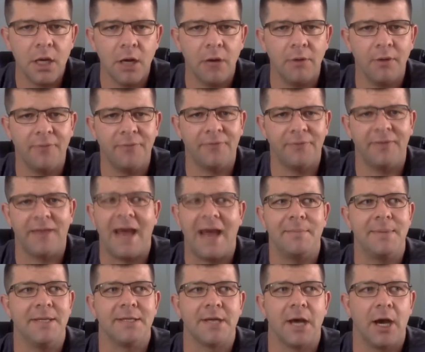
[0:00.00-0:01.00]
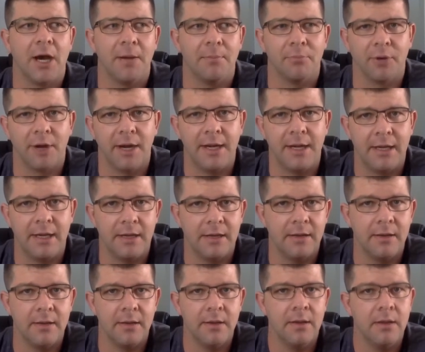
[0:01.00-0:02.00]
flabby Tom
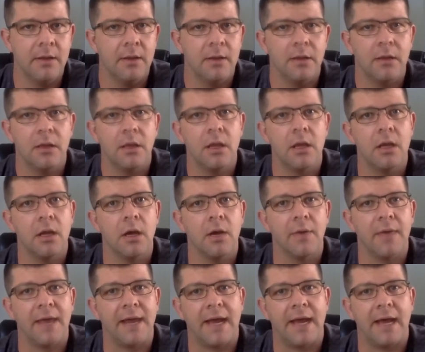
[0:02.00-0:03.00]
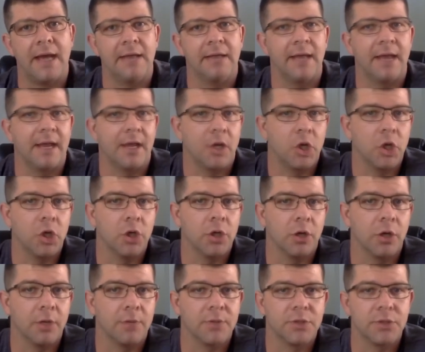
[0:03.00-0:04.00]
Brady, that had, like, good
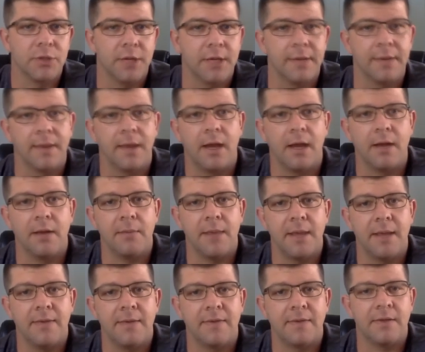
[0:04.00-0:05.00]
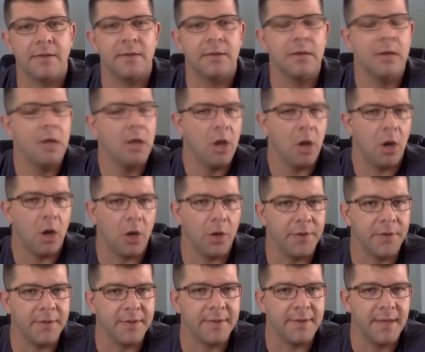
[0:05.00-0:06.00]
arm strength, not amazing, all
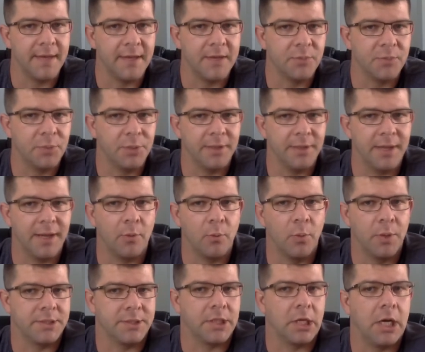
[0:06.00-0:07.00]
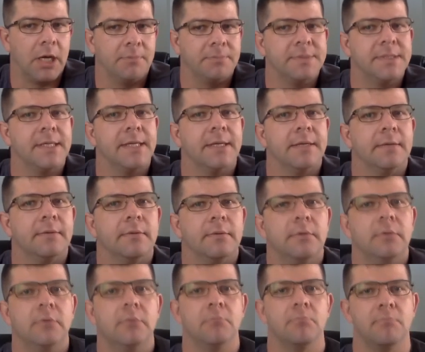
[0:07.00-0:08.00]
these things. But, like, what Tom did
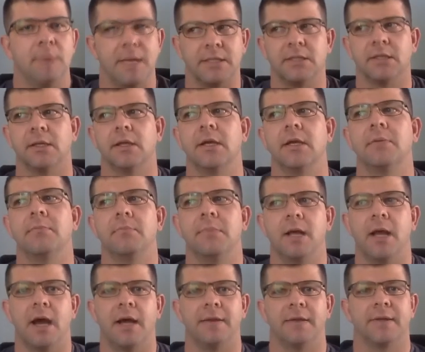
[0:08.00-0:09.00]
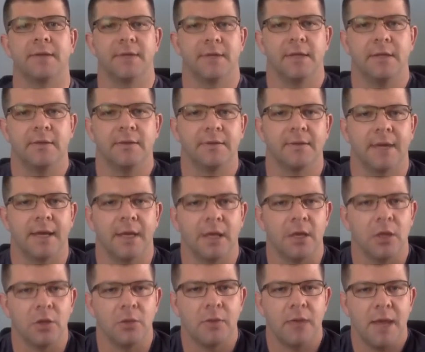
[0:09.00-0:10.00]
mentally and behind the scenes, like,
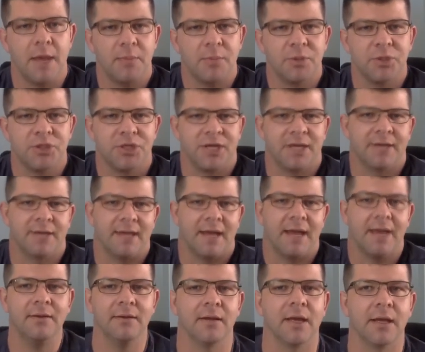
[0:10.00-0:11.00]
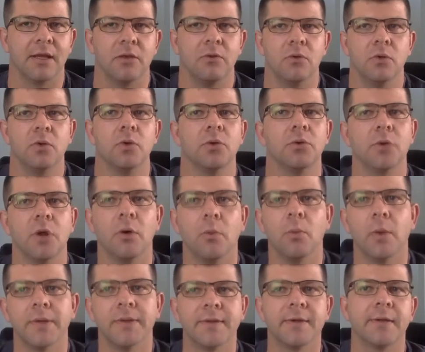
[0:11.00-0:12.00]
you can't project that. Like, you don't know
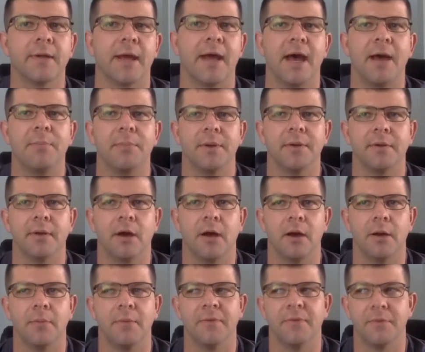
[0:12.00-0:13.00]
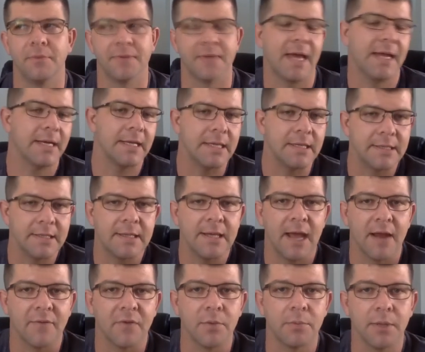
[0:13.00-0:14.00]
what's going to happen. If it was that easy,
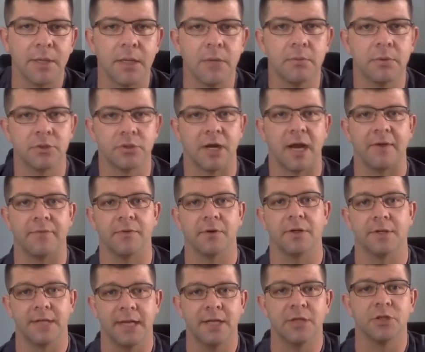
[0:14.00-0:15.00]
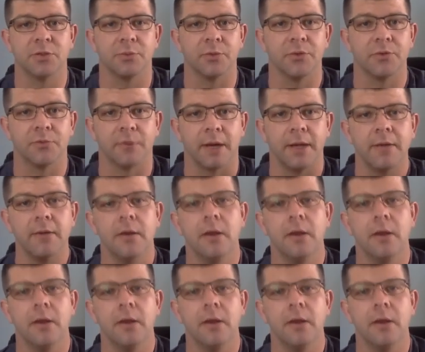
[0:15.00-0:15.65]
everybody would draft for intangibles, right?